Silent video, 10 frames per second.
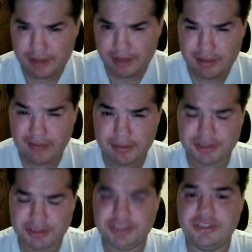probably haven't
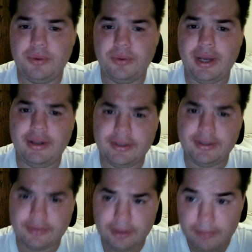mentioned this in a while,
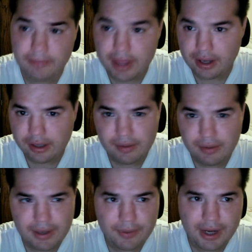is that,
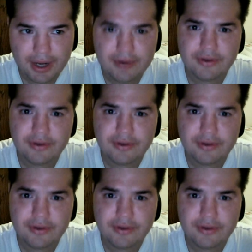what, when I go to